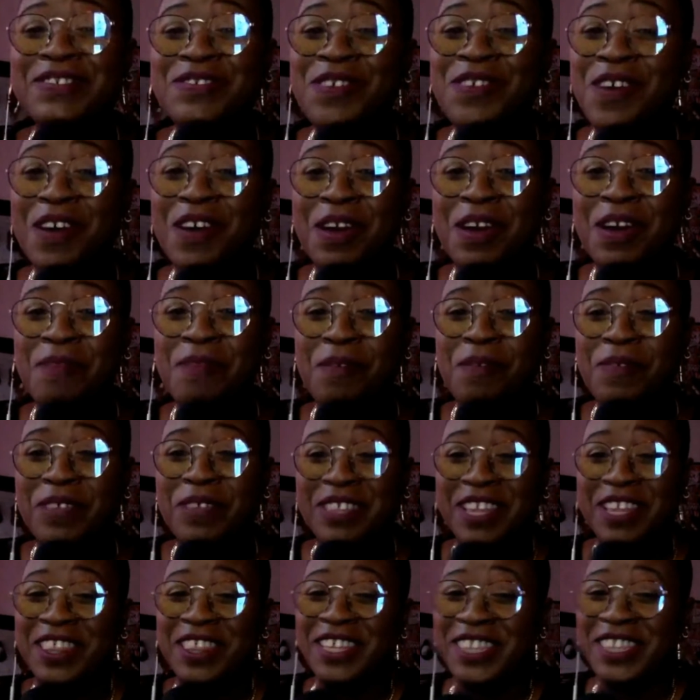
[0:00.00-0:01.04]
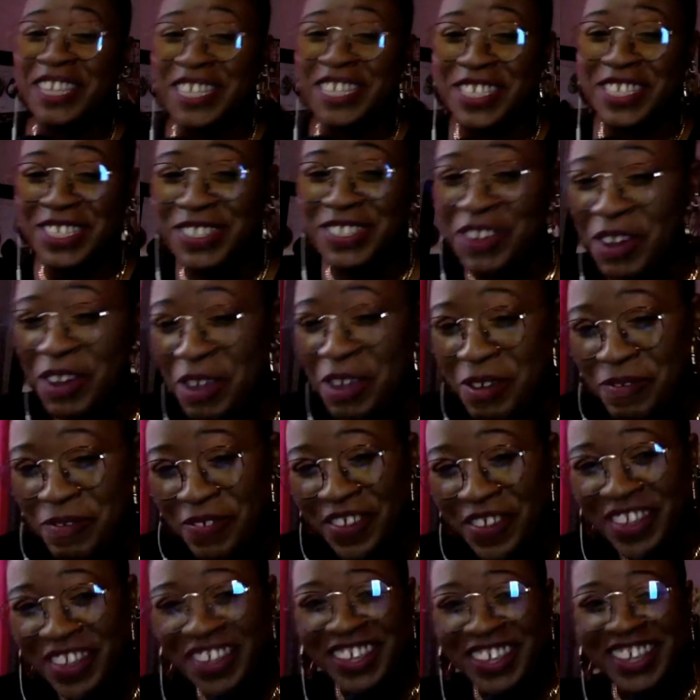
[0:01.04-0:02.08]
know I come up with other things to talk
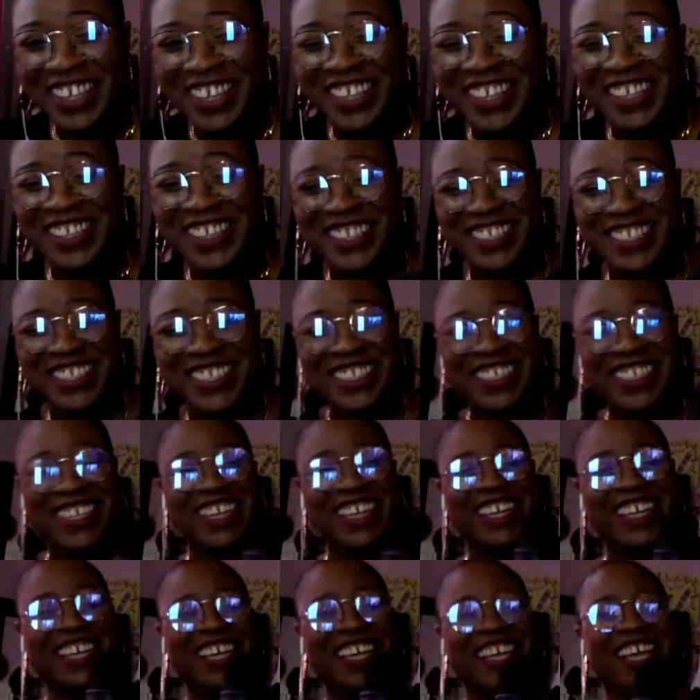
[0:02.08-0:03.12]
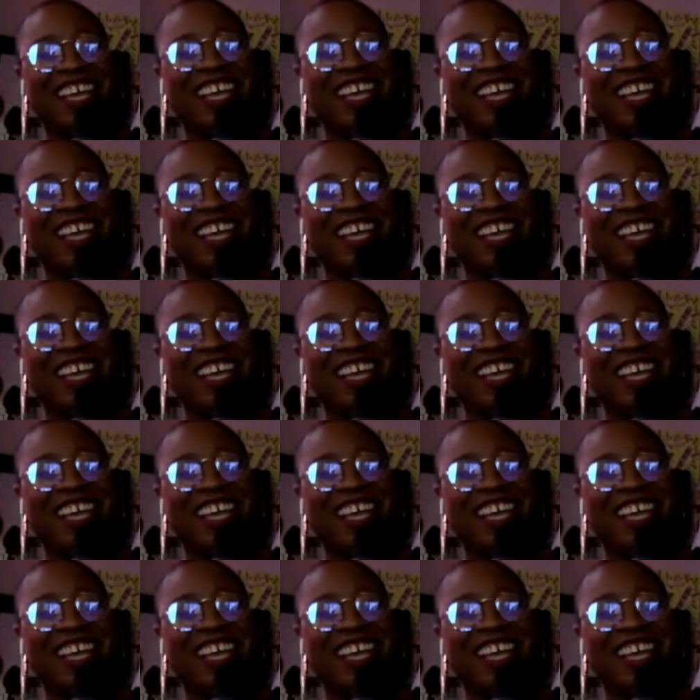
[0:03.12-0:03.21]
about.